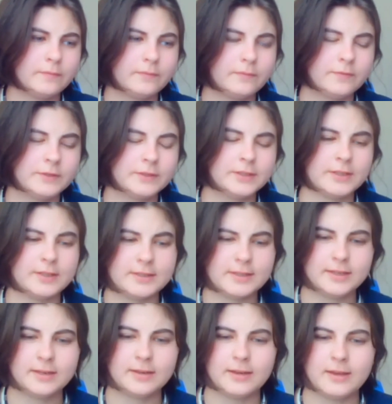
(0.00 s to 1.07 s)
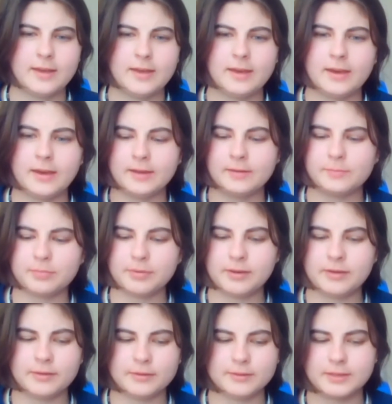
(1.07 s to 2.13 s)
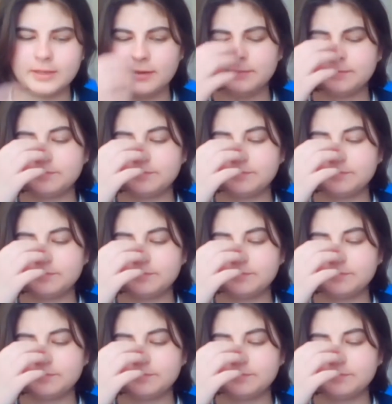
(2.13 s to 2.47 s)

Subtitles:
virginity and pregnancy.